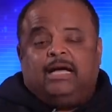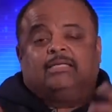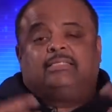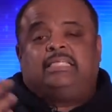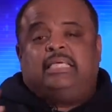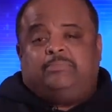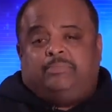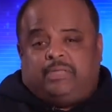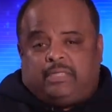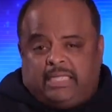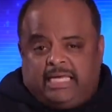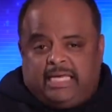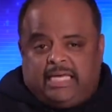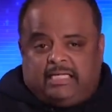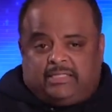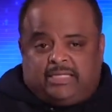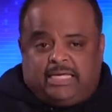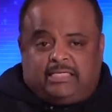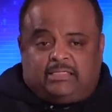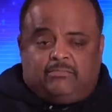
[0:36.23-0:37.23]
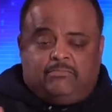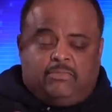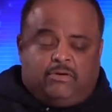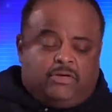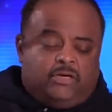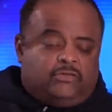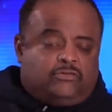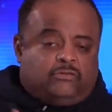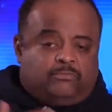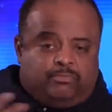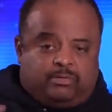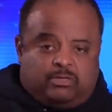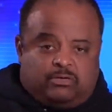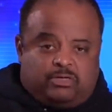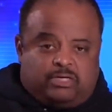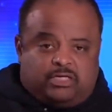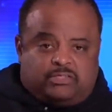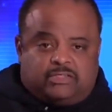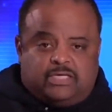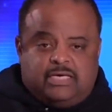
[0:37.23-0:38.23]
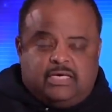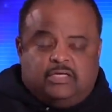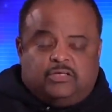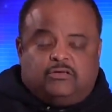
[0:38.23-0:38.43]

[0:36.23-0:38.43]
Typically, it takes millions or billions